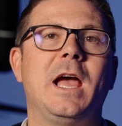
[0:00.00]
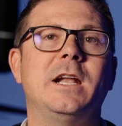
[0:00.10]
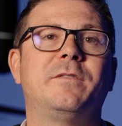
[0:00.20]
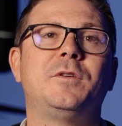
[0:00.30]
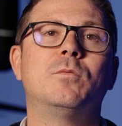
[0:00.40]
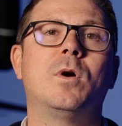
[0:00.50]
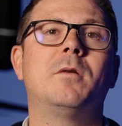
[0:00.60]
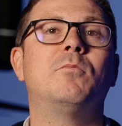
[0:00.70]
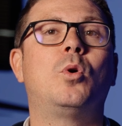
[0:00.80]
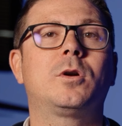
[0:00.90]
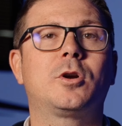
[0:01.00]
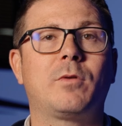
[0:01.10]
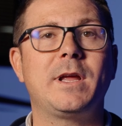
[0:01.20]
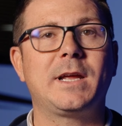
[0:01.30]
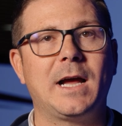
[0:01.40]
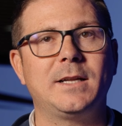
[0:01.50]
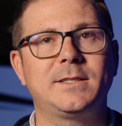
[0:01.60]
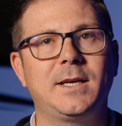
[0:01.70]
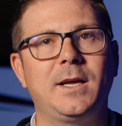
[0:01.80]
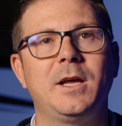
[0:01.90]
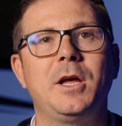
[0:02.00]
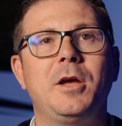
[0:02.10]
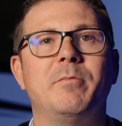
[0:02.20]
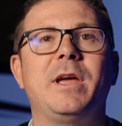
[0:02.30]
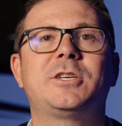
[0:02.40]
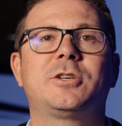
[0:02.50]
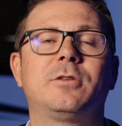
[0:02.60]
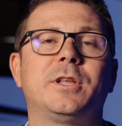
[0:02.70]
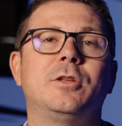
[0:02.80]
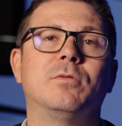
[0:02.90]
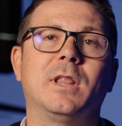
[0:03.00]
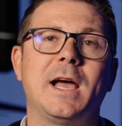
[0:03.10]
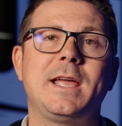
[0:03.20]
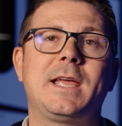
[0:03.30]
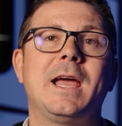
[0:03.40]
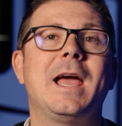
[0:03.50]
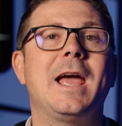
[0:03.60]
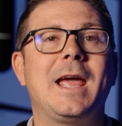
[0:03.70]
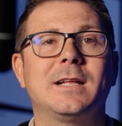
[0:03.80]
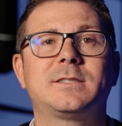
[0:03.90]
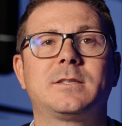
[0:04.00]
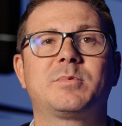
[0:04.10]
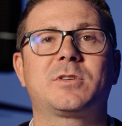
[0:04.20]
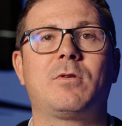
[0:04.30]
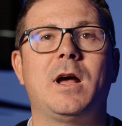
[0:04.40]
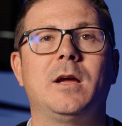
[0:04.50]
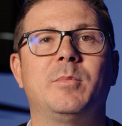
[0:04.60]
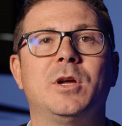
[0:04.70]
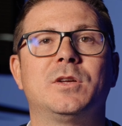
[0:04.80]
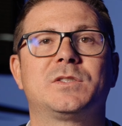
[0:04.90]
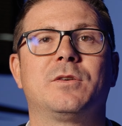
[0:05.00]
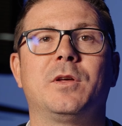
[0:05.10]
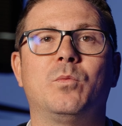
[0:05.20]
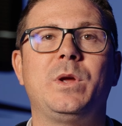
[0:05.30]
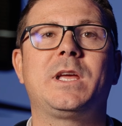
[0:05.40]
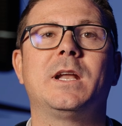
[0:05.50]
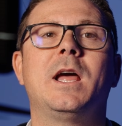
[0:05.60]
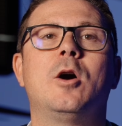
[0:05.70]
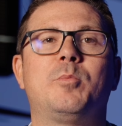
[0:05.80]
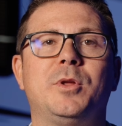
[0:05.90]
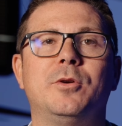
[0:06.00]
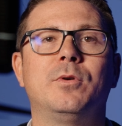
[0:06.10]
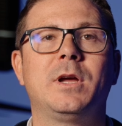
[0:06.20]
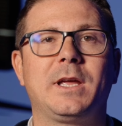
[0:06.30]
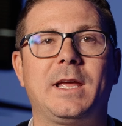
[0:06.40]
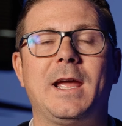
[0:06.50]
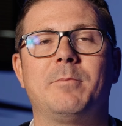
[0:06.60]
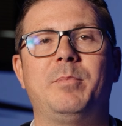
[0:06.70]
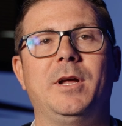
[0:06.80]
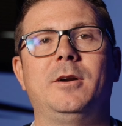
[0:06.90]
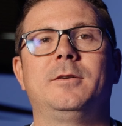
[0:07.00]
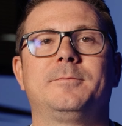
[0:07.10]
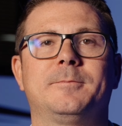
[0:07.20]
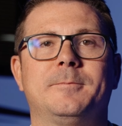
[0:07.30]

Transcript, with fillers: And if you want more great content, make sure that you like and subscribe so that we can help you camp better.